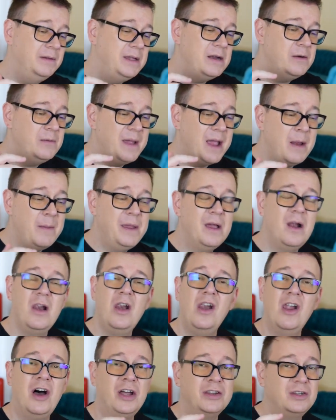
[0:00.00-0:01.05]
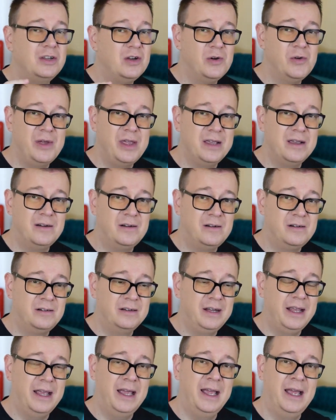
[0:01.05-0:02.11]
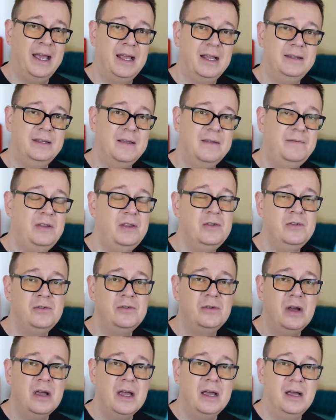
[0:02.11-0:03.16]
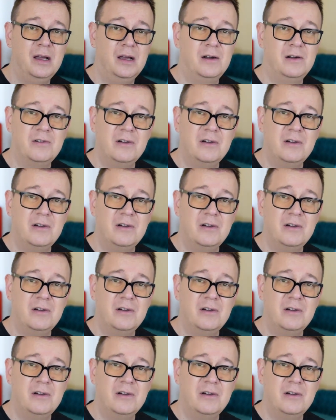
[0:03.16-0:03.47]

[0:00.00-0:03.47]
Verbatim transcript: there may be a lot going on and if you uh,